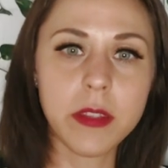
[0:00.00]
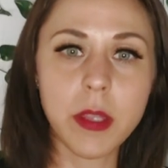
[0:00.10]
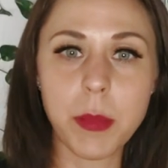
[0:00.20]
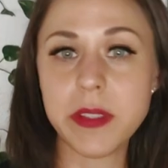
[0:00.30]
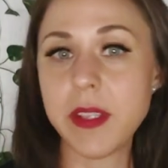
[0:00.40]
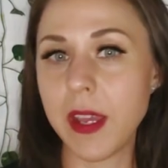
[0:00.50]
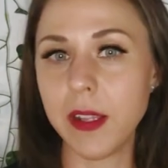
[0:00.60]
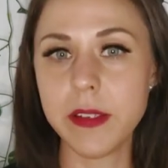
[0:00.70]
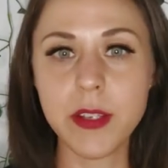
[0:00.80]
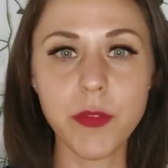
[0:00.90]
the
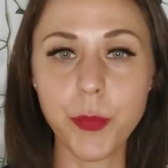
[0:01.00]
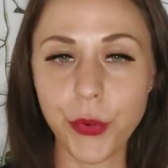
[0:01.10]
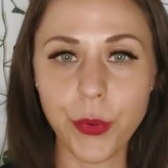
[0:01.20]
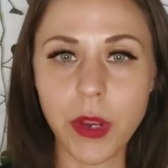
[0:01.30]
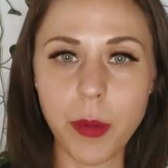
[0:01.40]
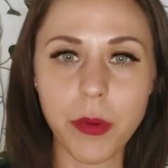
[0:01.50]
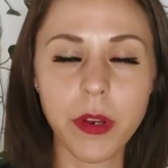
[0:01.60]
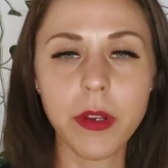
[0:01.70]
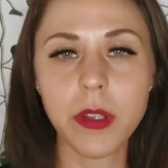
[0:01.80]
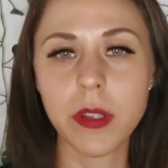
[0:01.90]
mentality of a
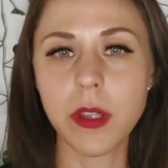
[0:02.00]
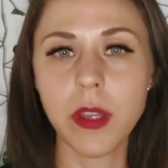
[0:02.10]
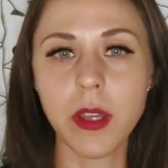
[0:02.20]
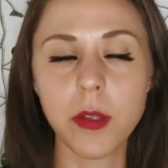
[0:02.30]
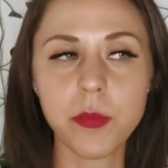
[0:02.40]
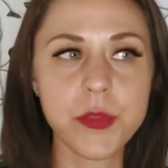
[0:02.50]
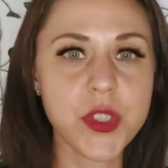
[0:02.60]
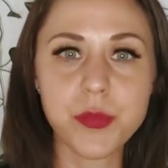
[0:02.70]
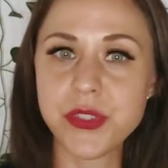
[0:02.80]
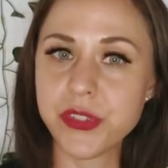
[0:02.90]
programmer.
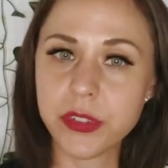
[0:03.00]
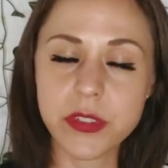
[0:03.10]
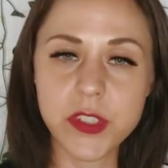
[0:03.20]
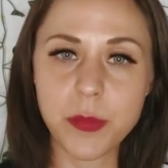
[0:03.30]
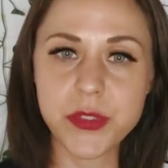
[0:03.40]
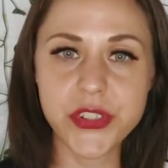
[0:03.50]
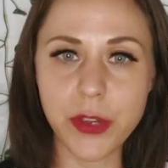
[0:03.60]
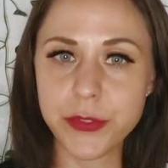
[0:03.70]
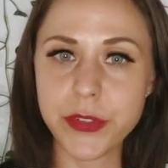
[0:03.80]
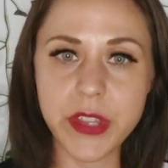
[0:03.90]
Some
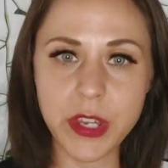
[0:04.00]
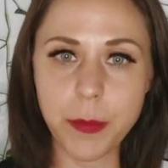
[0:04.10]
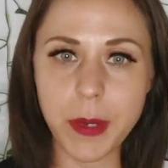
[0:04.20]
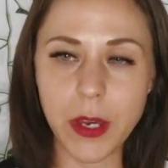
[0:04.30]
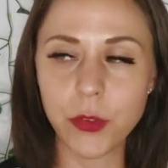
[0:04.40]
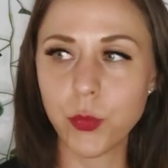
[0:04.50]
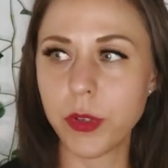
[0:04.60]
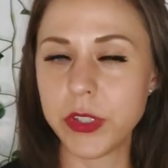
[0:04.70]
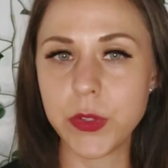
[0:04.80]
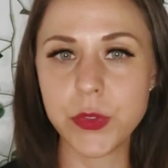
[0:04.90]
stuff to think about
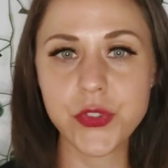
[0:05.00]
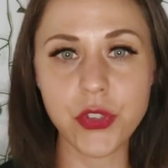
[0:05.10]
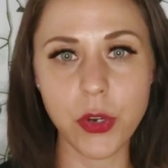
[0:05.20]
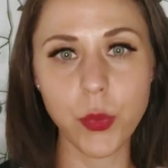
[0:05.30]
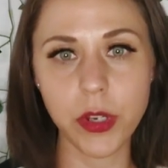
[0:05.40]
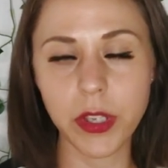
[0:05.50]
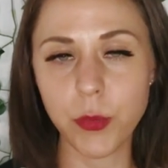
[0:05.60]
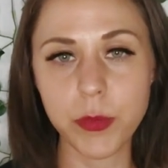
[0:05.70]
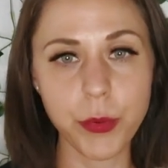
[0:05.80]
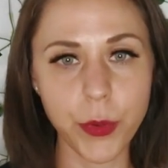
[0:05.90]
when you start
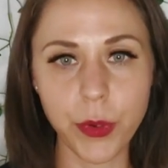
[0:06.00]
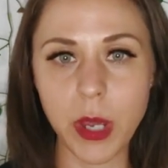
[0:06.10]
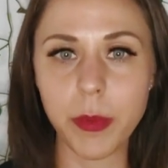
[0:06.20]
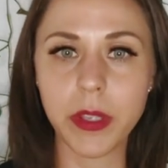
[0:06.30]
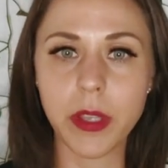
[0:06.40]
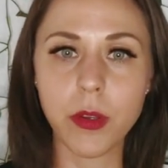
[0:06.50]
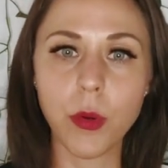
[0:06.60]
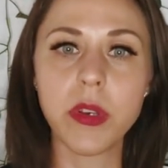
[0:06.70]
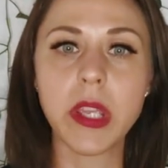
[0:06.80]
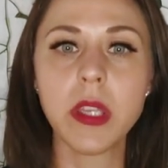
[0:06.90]
working with programming and
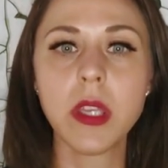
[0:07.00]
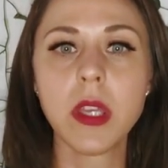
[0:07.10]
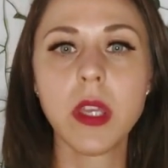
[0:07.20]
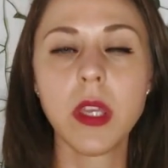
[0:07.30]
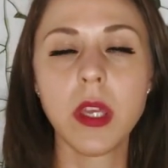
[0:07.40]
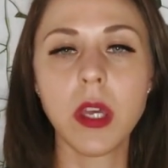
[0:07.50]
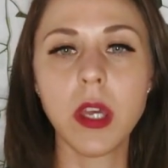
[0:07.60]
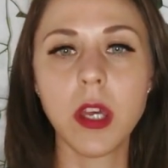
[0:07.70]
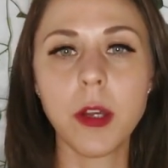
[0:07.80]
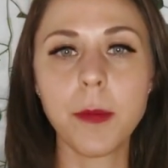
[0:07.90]
coding.
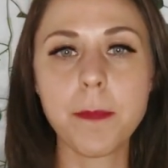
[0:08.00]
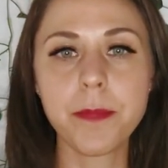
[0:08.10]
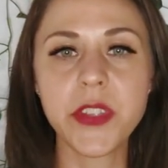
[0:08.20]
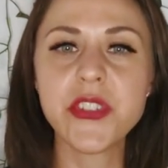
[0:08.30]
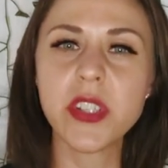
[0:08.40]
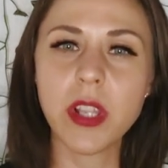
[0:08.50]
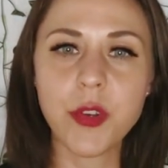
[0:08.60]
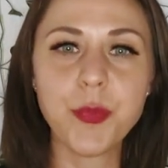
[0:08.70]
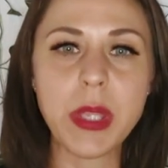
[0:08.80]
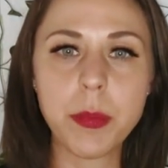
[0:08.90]
There's a
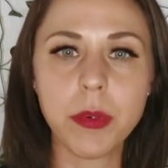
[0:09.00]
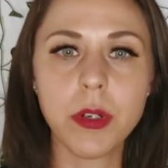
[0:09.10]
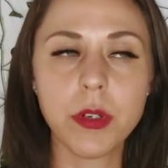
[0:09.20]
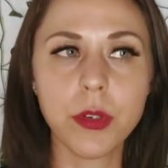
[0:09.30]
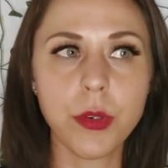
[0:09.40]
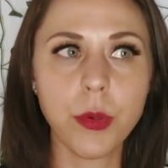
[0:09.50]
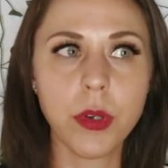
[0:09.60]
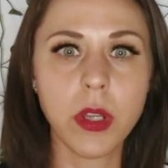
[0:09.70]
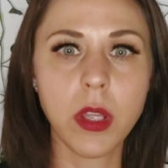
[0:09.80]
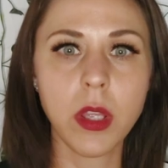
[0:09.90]
lot of people who